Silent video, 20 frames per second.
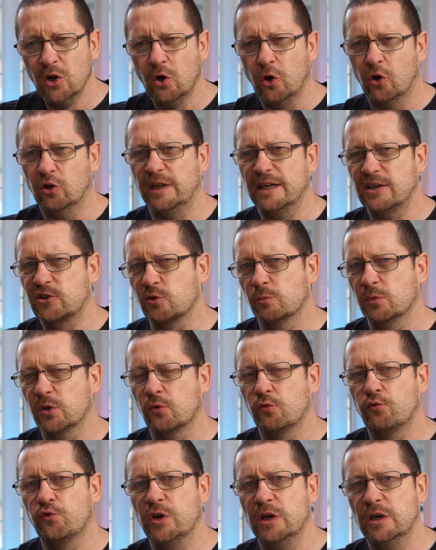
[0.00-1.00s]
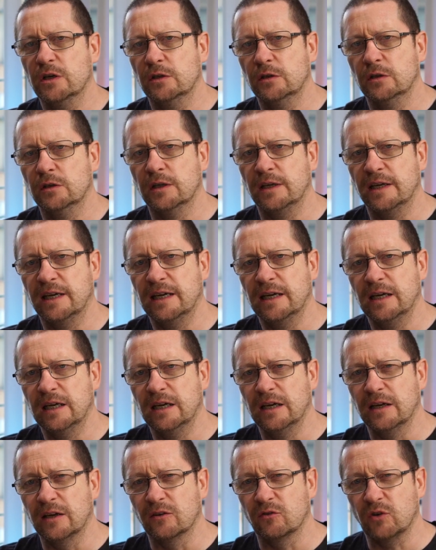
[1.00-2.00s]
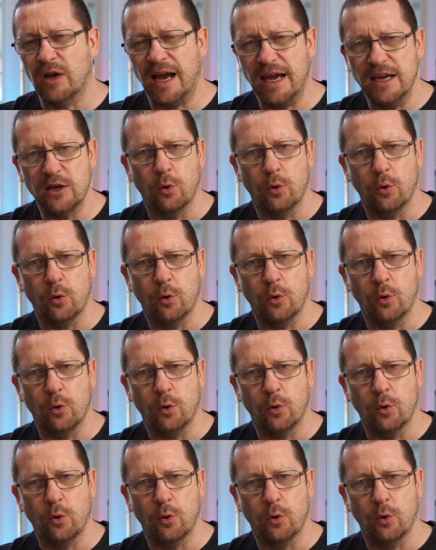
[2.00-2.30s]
Unlike some of the real high